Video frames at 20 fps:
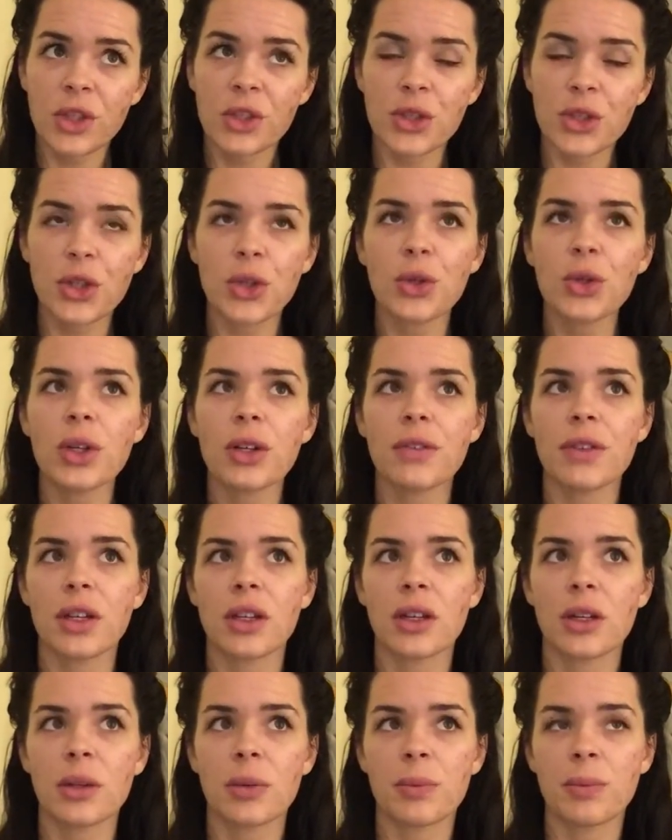Two of
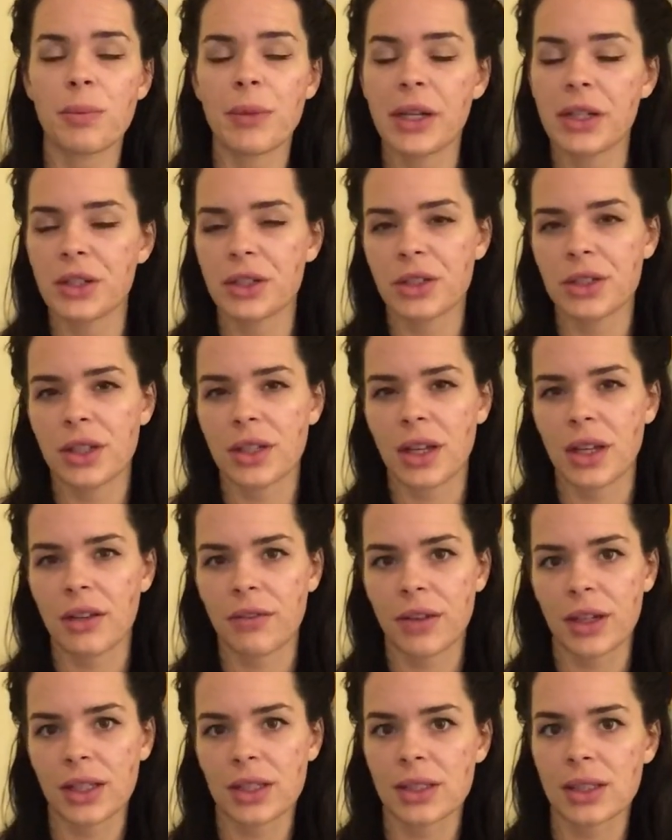the major side
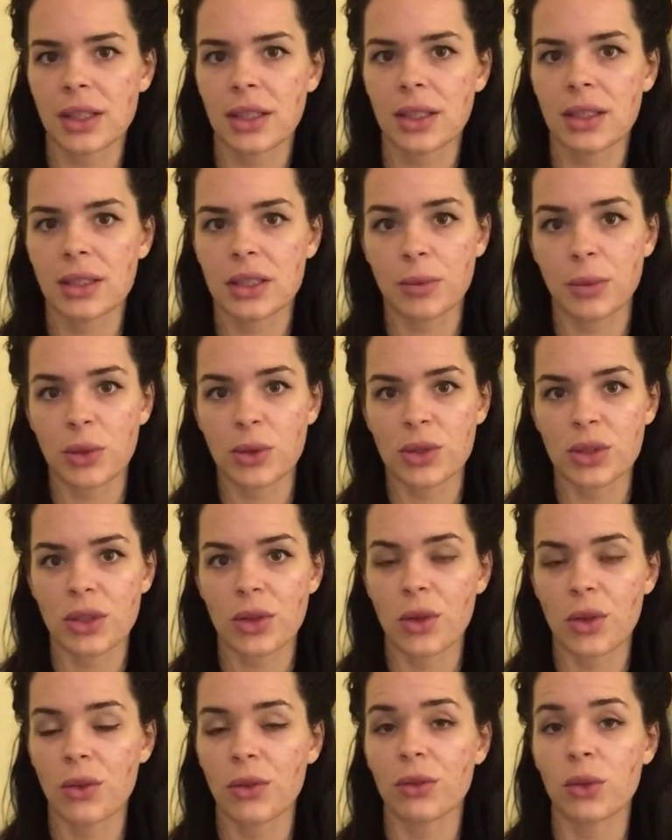effects that it's most
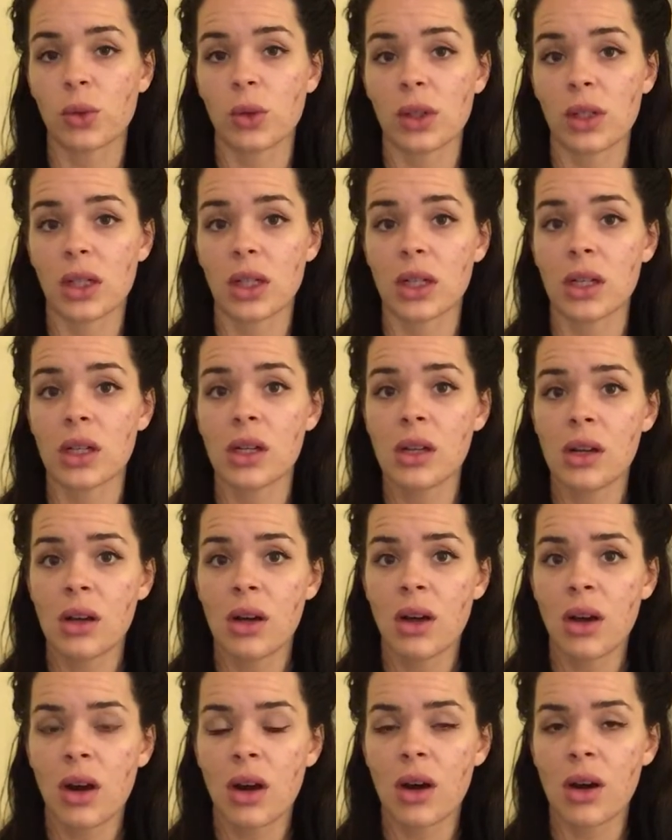known for
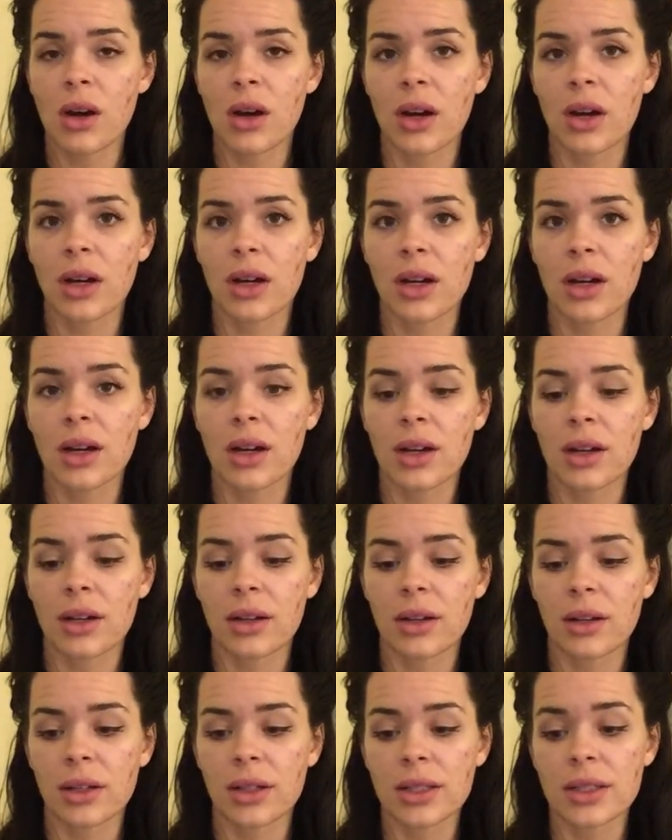are
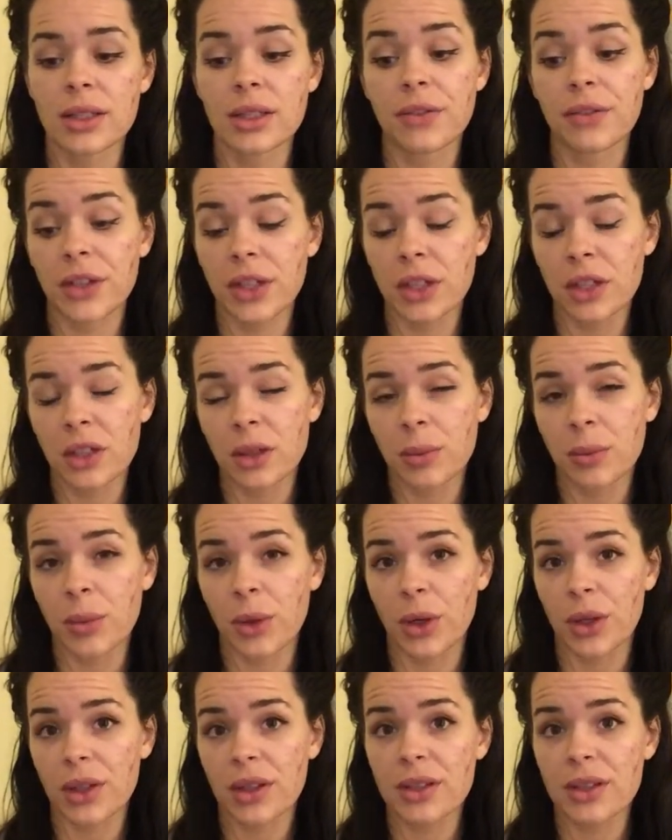severe
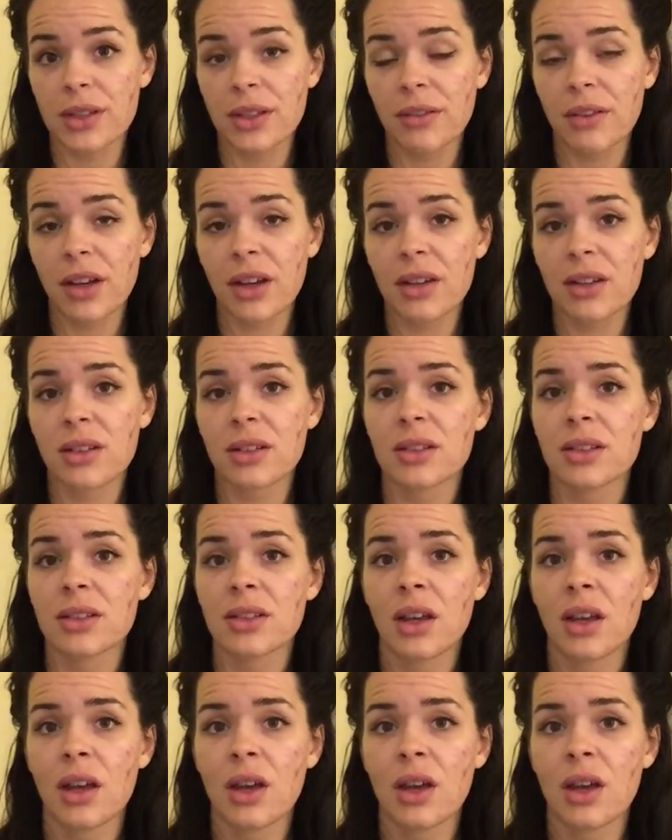birth defects.